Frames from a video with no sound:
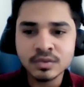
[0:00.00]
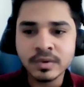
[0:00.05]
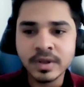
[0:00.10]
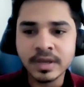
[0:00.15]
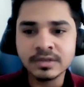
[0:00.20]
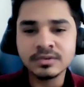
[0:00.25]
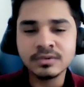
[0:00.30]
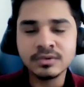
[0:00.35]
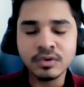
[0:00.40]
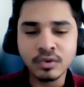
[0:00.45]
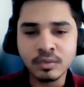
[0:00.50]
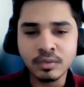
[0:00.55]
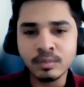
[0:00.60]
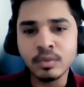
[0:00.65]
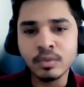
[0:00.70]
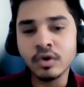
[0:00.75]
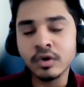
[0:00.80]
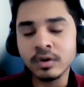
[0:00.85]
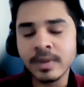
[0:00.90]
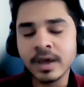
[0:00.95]
to get to know
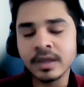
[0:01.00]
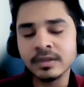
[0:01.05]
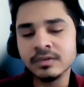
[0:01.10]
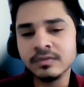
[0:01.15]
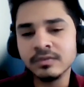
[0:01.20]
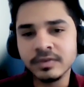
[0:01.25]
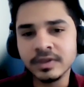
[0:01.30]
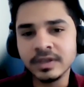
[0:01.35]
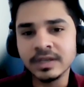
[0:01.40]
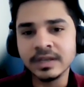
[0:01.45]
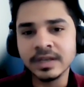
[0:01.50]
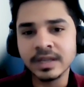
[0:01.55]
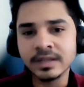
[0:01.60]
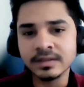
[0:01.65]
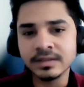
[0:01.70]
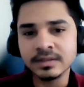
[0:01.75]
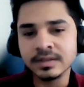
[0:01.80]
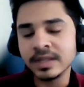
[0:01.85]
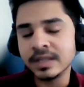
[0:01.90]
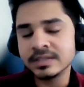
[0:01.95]
more about the field.
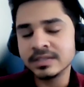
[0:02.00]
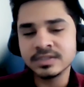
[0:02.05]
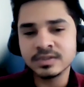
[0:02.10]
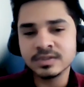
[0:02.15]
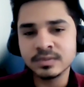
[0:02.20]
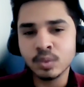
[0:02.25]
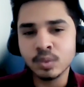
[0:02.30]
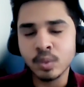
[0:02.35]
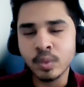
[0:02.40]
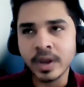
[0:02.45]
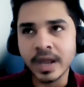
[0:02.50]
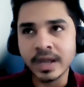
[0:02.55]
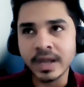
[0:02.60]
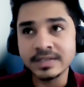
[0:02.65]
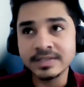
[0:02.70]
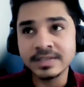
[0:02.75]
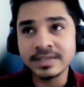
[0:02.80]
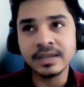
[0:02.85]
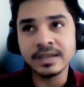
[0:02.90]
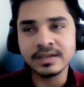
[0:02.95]
And that's when I
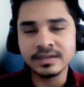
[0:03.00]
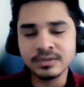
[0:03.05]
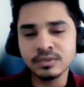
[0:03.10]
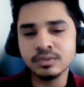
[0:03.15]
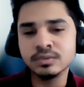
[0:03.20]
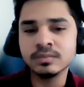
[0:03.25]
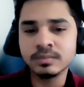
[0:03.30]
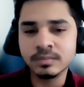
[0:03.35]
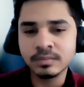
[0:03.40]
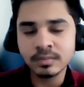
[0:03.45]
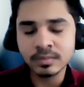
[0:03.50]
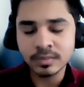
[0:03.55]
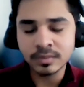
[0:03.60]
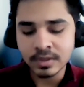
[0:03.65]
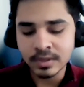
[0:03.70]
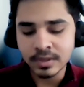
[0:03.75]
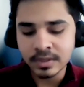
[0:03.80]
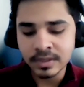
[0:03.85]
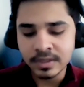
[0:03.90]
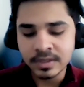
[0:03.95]
decided to
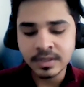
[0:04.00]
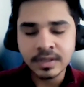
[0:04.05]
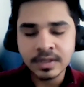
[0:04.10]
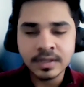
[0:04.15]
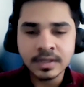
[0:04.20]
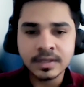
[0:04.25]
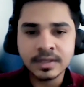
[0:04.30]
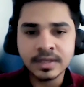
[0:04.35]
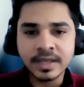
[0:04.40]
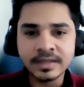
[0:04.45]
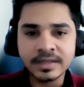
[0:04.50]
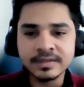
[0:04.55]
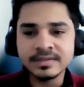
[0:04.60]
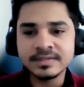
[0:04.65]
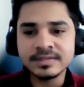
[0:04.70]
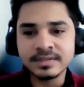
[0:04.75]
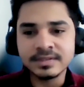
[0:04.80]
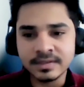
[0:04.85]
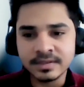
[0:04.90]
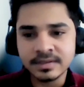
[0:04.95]
get
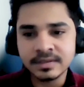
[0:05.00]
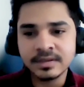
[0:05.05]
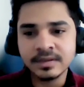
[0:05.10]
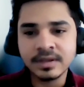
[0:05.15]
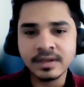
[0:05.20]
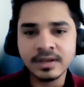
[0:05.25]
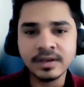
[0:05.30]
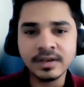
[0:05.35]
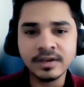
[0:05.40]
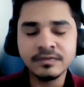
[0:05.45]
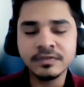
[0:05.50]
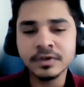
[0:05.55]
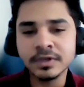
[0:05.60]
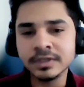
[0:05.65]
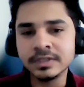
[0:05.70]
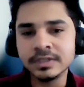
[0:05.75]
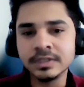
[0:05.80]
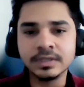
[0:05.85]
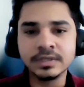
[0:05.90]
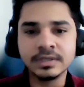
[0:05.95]
this a little
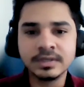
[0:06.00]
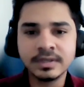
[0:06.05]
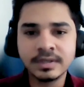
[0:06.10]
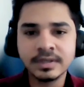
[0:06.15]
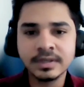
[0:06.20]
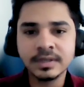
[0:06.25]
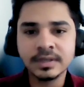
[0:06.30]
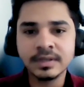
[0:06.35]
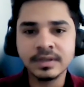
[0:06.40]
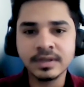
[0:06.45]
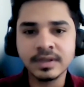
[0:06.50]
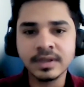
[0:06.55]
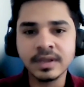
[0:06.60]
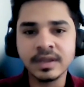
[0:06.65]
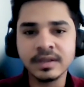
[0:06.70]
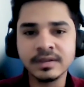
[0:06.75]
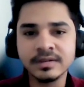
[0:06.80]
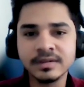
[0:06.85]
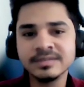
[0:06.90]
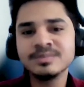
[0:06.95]
further
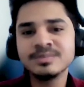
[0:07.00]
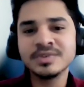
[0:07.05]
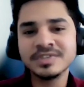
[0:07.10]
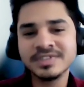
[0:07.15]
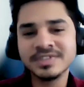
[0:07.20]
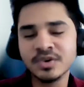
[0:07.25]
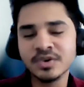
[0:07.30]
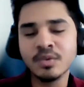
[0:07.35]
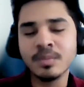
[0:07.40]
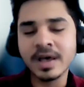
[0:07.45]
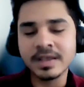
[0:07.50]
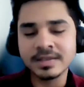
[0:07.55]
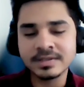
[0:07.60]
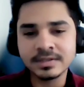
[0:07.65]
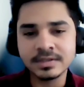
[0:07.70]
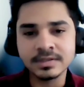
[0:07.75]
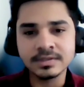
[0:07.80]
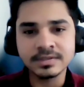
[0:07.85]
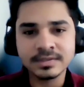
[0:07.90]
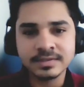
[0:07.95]
and pursue a
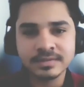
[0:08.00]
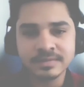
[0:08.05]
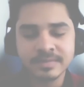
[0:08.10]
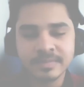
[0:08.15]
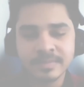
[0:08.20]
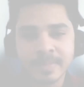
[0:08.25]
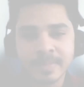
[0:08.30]
master's.